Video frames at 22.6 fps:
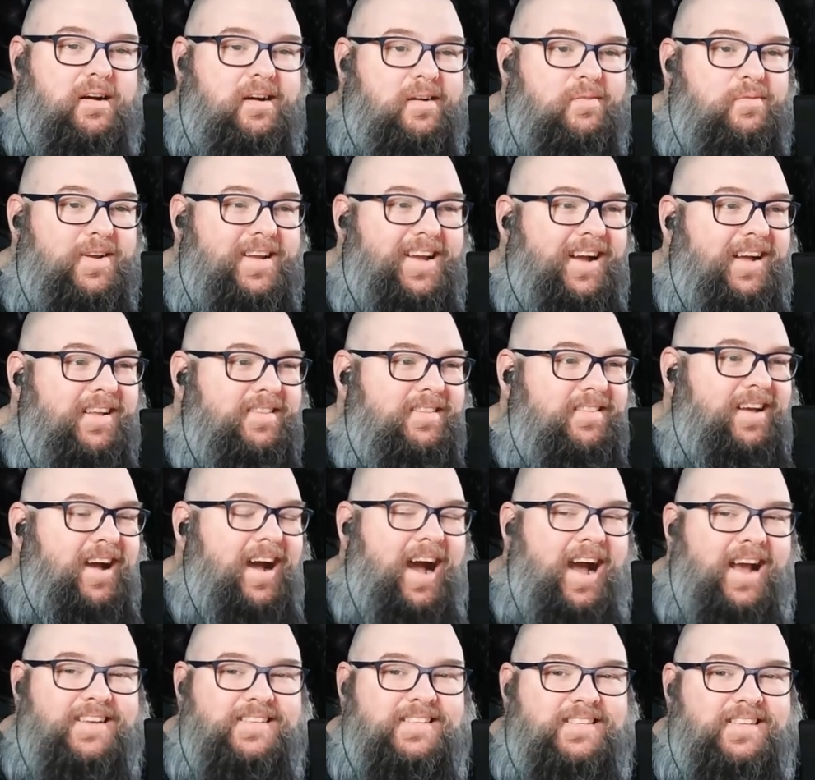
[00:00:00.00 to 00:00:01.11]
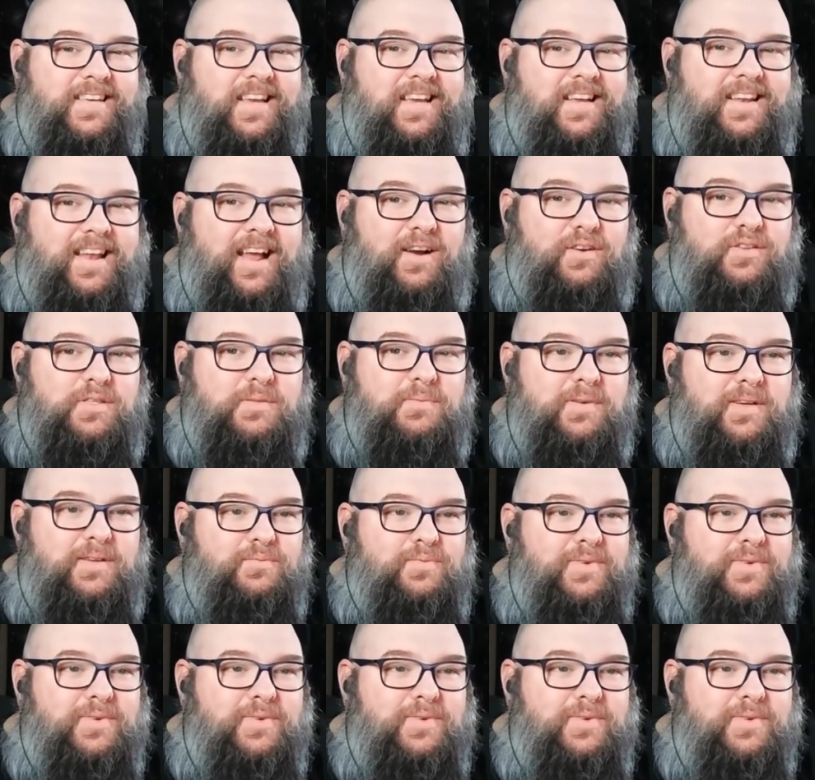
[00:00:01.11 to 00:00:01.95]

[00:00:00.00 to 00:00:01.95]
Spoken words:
We got the high C announcement,